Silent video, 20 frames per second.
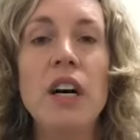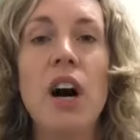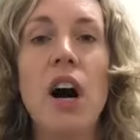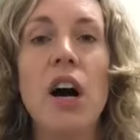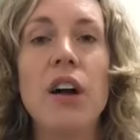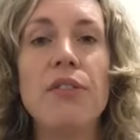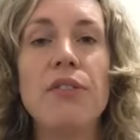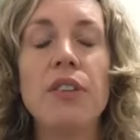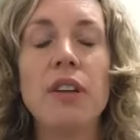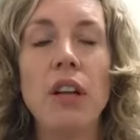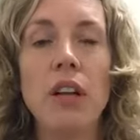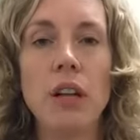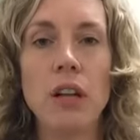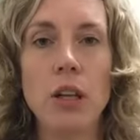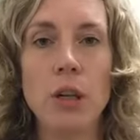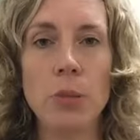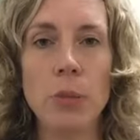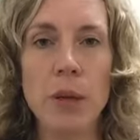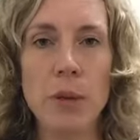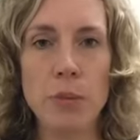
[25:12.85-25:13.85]
I feel a little
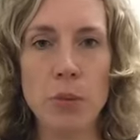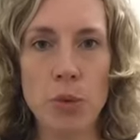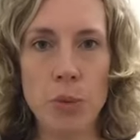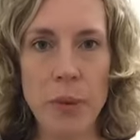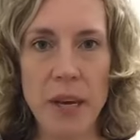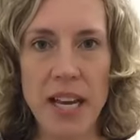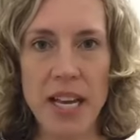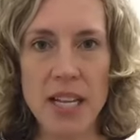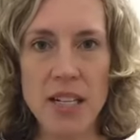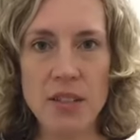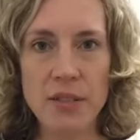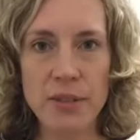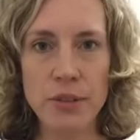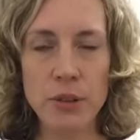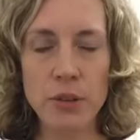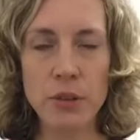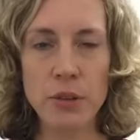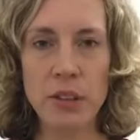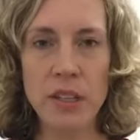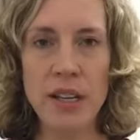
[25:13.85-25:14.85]
bit more
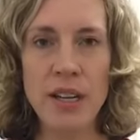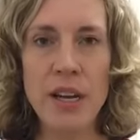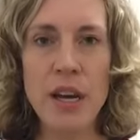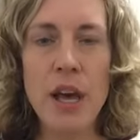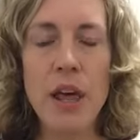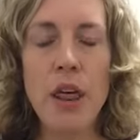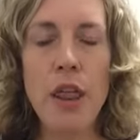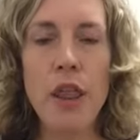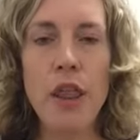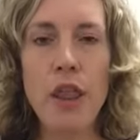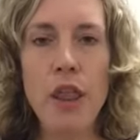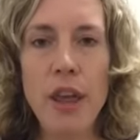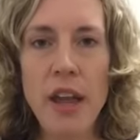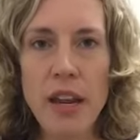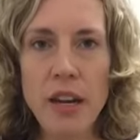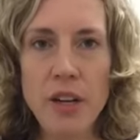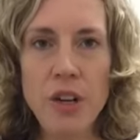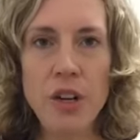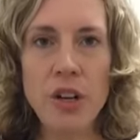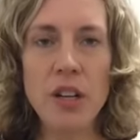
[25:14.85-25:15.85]
peaceful,
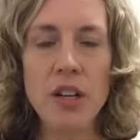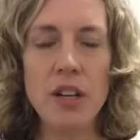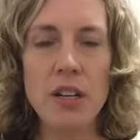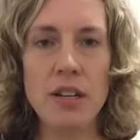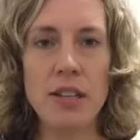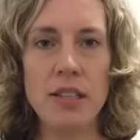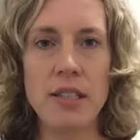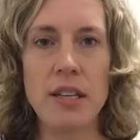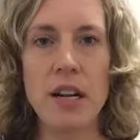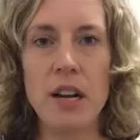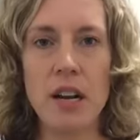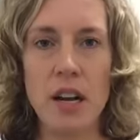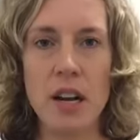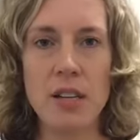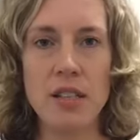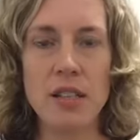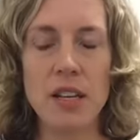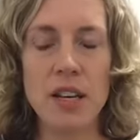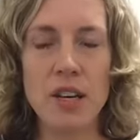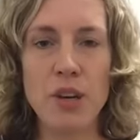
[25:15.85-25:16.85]
then you can start
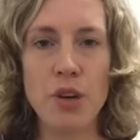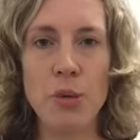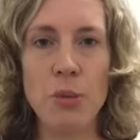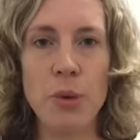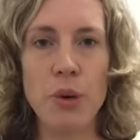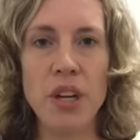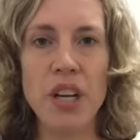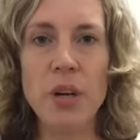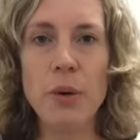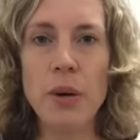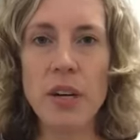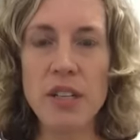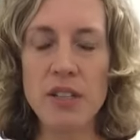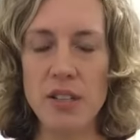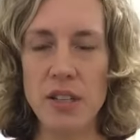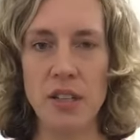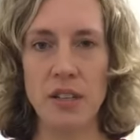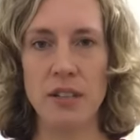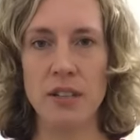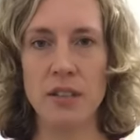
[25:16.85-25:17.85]
asking your body
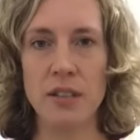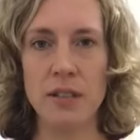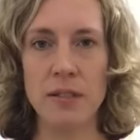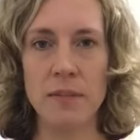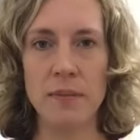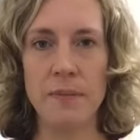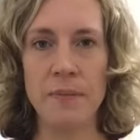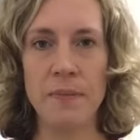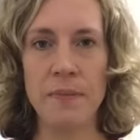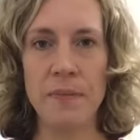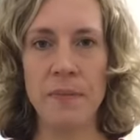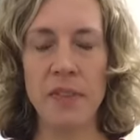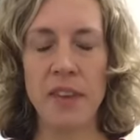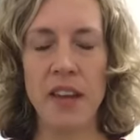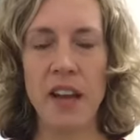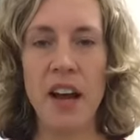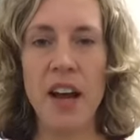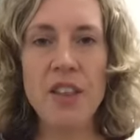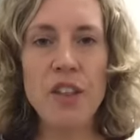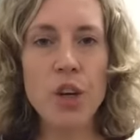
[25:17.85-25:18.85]
questions.
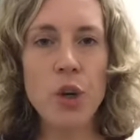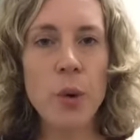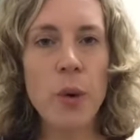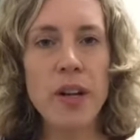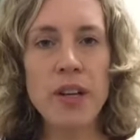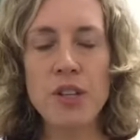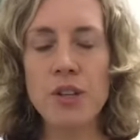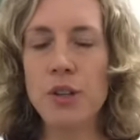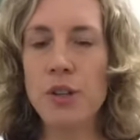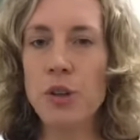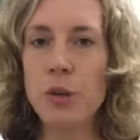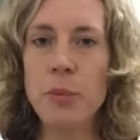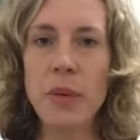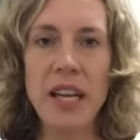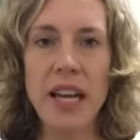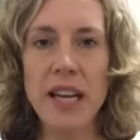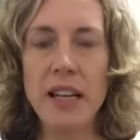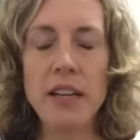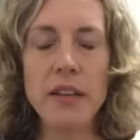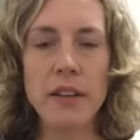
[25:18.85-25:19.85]
And the question could be
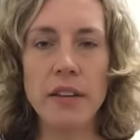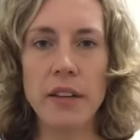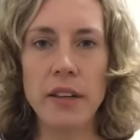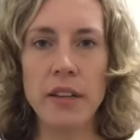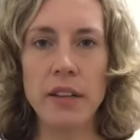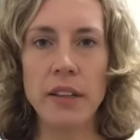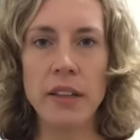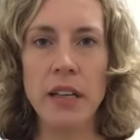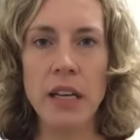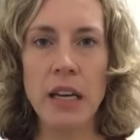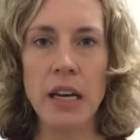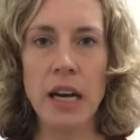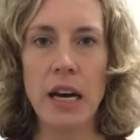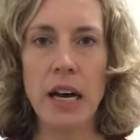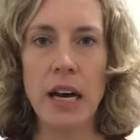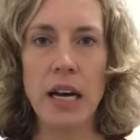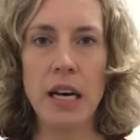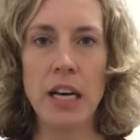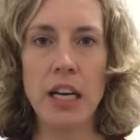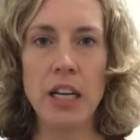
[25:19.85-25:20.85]
anything.
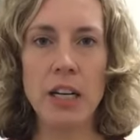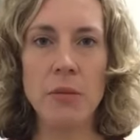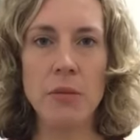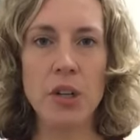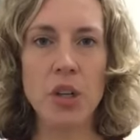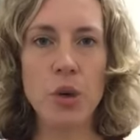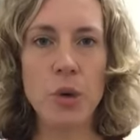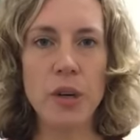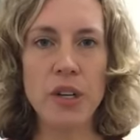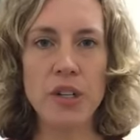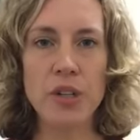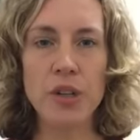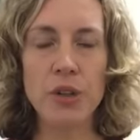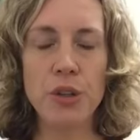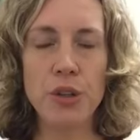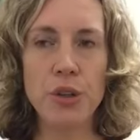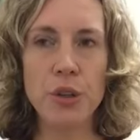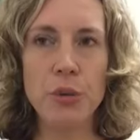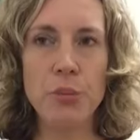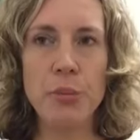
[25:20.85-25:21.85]
The question
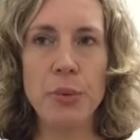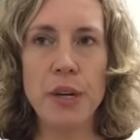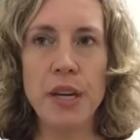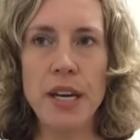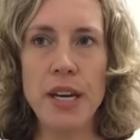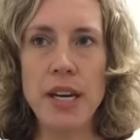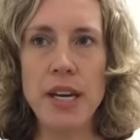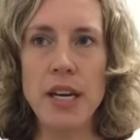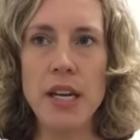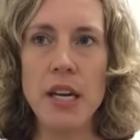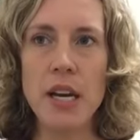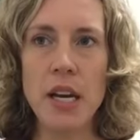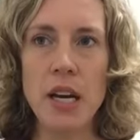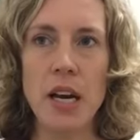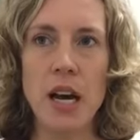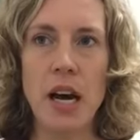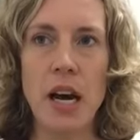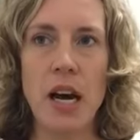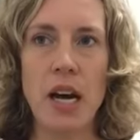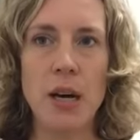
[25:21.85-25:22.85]
could be,
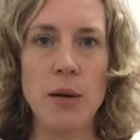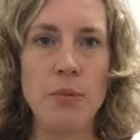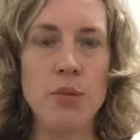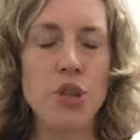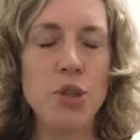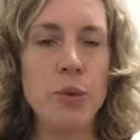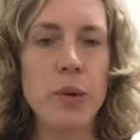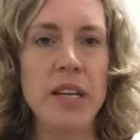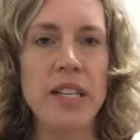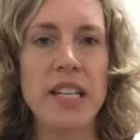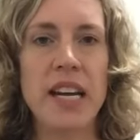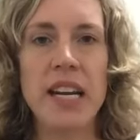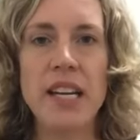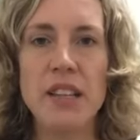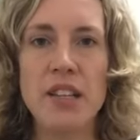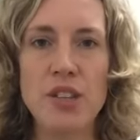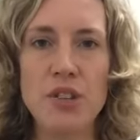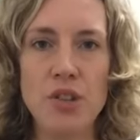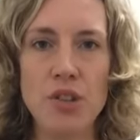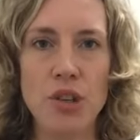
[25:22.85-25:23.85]
do I take
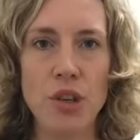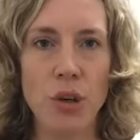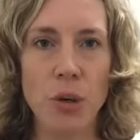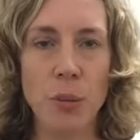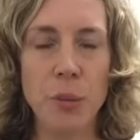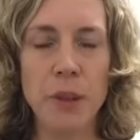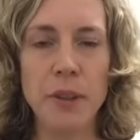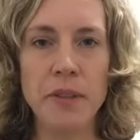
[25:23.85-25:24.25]
this job?